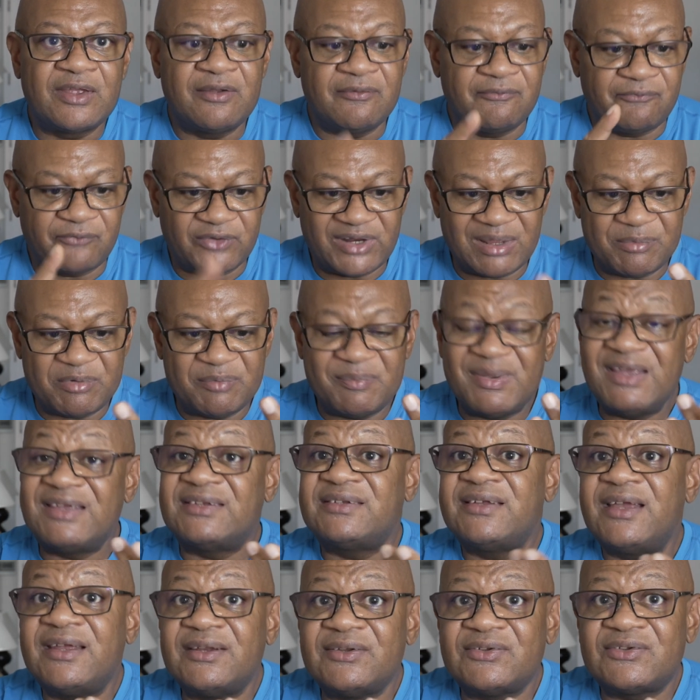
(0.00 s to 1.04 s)
For them, it makes
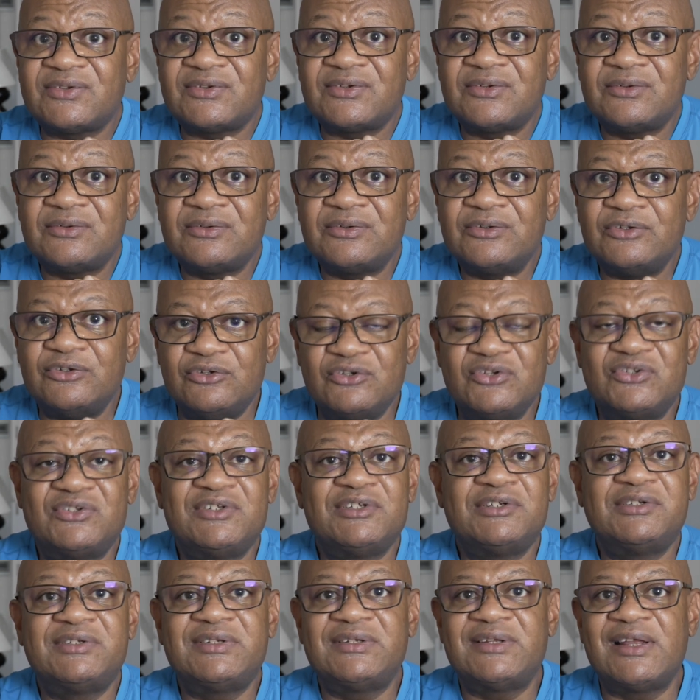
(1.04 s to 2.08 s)
sense. You
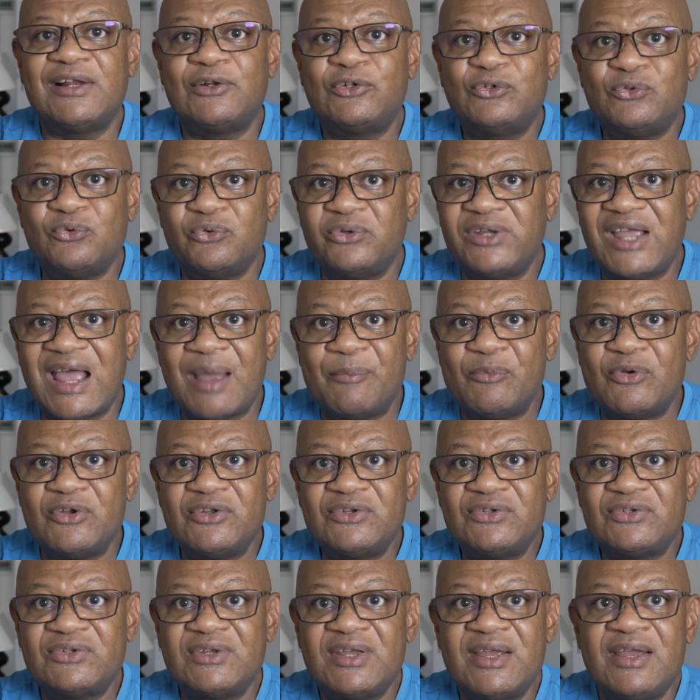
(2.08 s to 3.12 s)
still sell 2
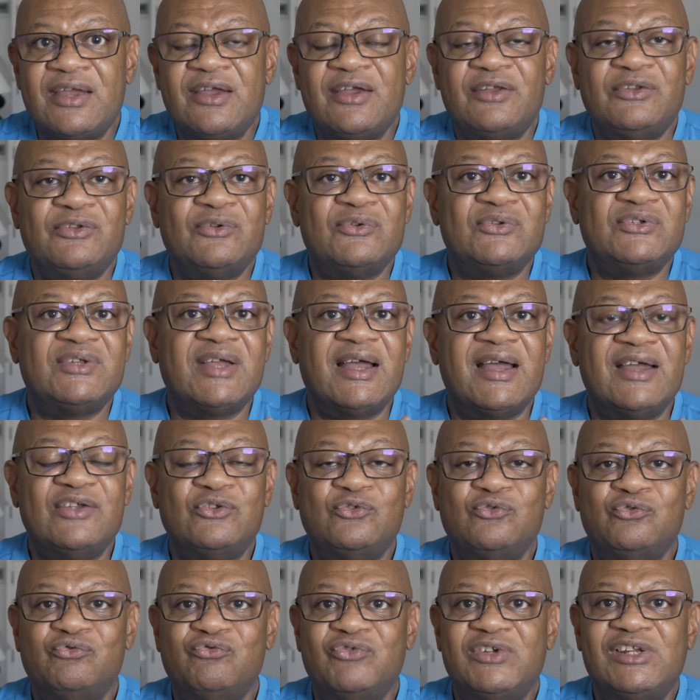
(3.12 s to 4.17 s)
cameras. Those guys
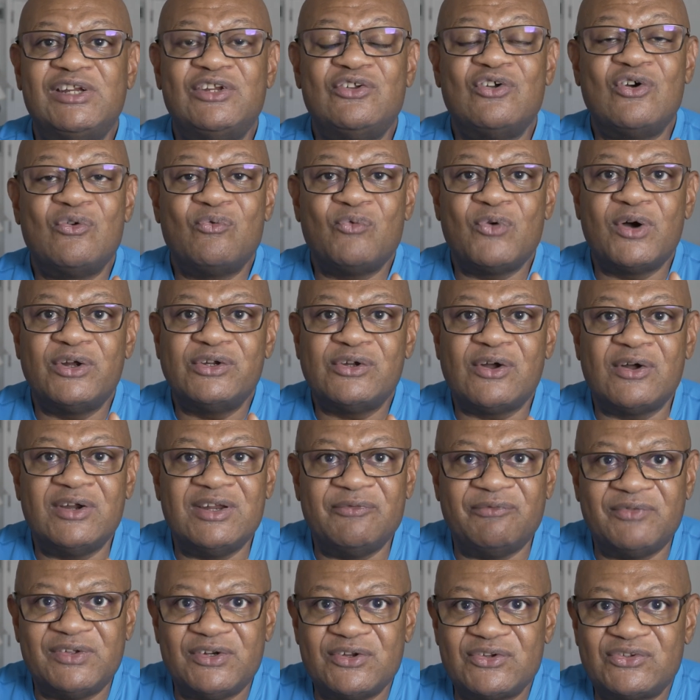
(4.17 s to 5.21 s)
who really don't want all the
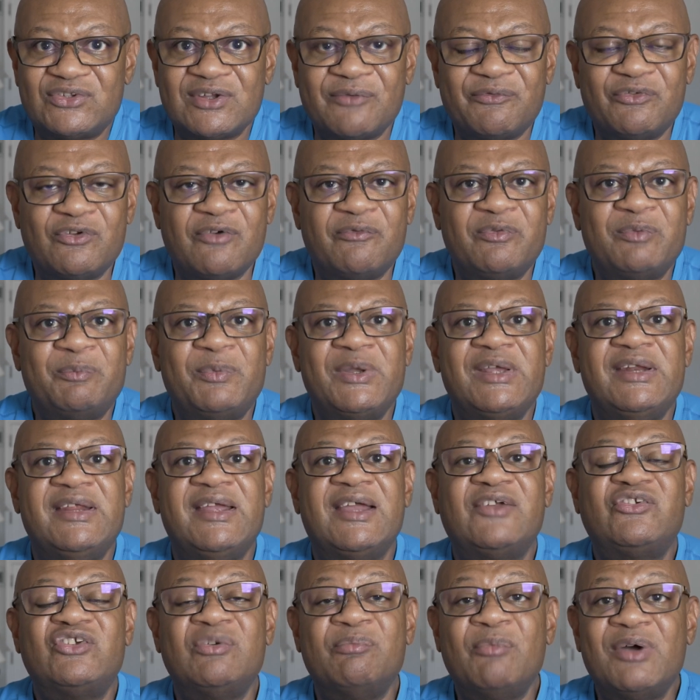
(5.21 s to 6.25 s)
video stuff and don't have to pay the
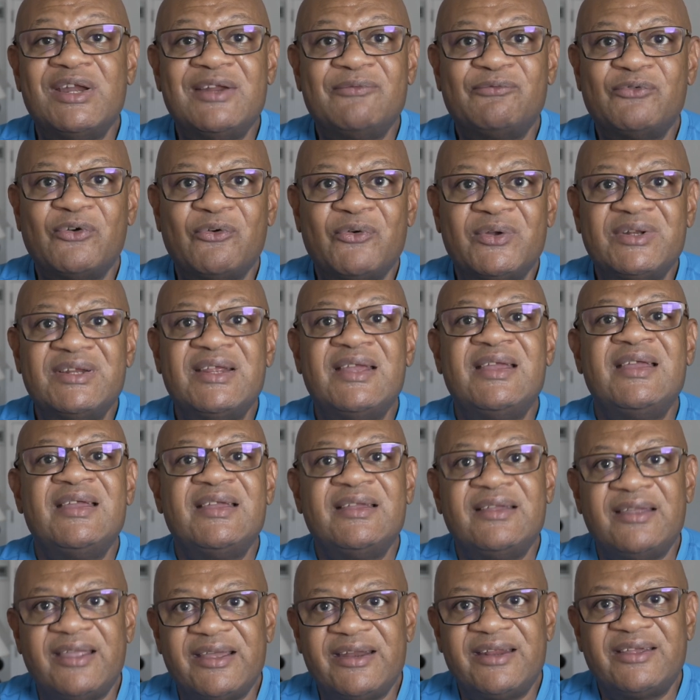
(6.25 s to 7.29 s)
extra money for it,
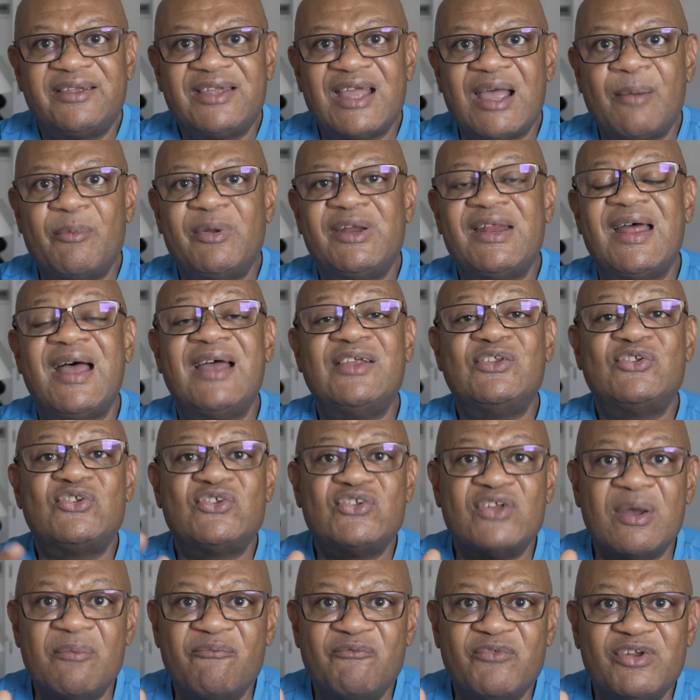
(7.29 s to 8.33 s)
get a camera that has
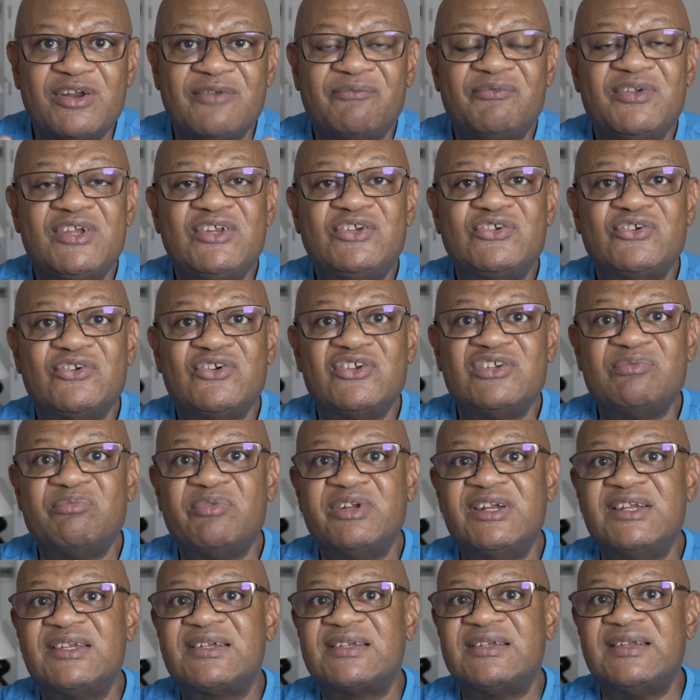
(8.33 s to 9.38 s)
some video features,
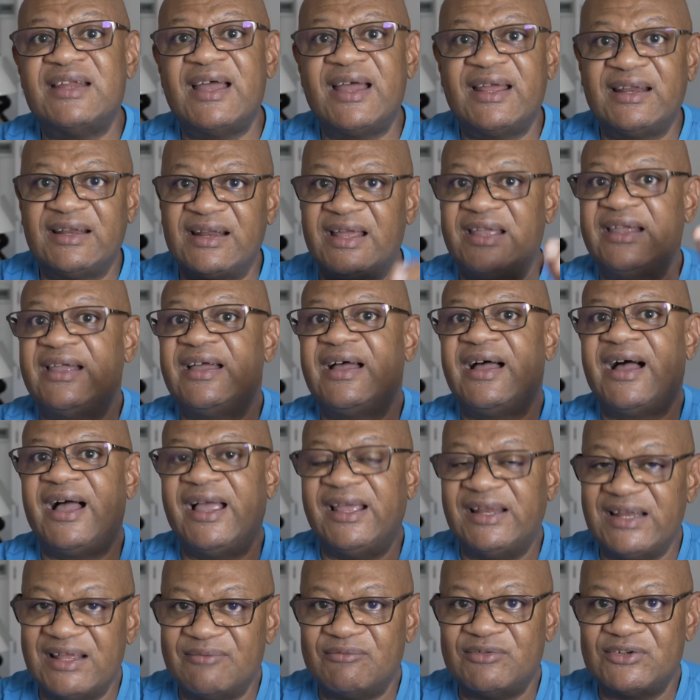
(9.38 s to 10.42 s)
but it's not like
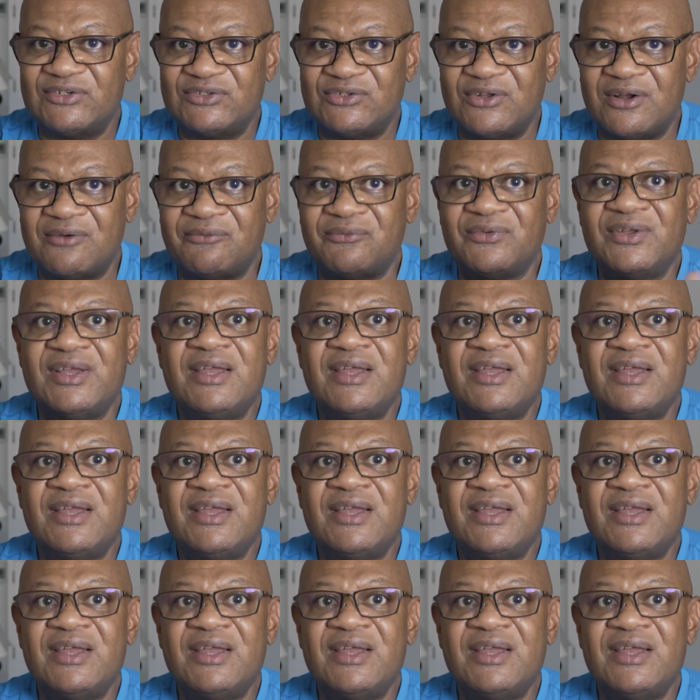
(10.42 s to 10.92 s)
high level stuff.